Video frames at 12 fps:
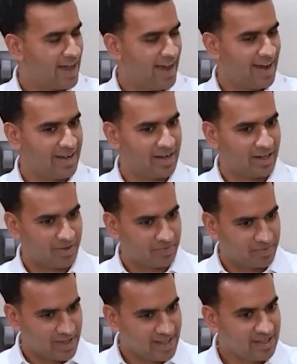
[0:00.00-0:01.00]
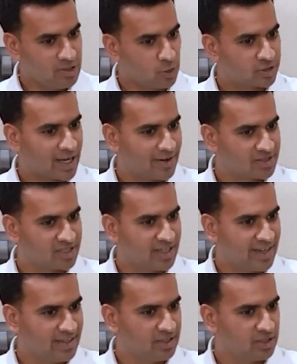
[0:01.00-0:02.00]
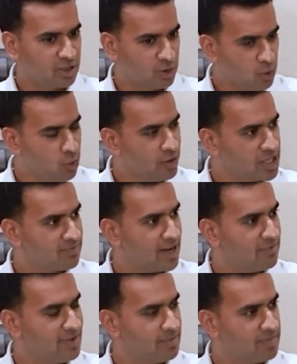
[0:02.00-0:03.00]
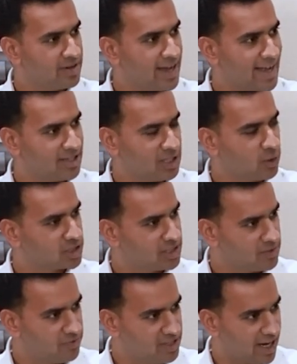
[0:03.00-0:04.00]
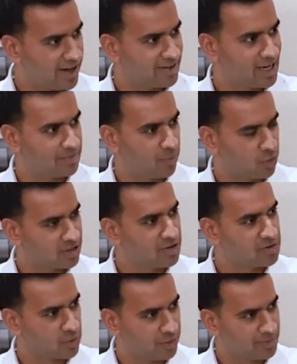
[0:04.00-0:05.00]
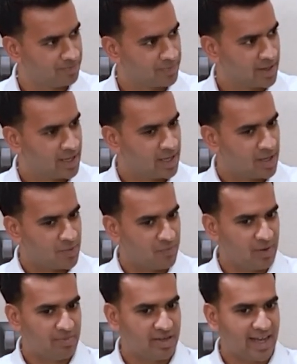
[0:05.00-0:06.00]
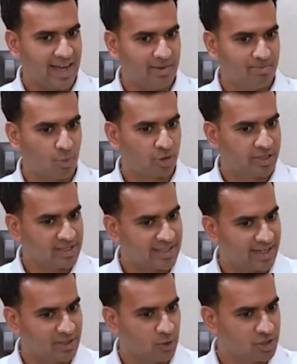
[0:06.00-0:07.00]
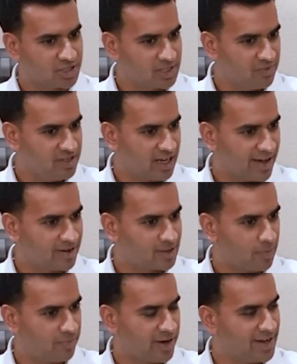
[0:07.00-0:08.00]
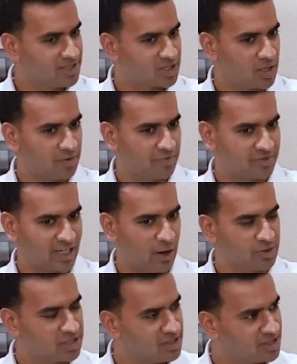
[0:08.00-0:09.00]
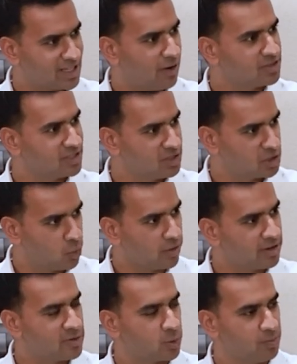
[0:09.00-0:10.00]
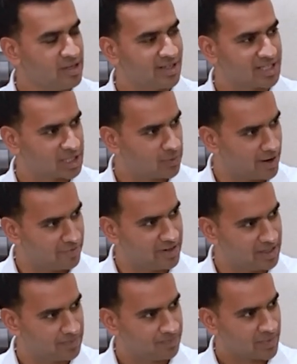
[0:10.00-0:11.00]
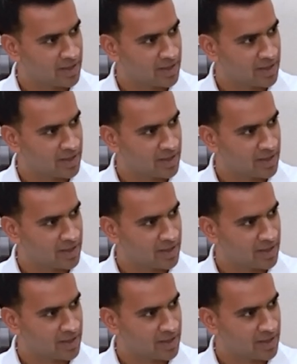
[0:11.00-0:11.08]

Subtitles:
And then in 2002 is when we began Dosti Vihar at Pokhran Road. We began bookings at Dosti Vihar at a price of 1,200 rupees a square feet.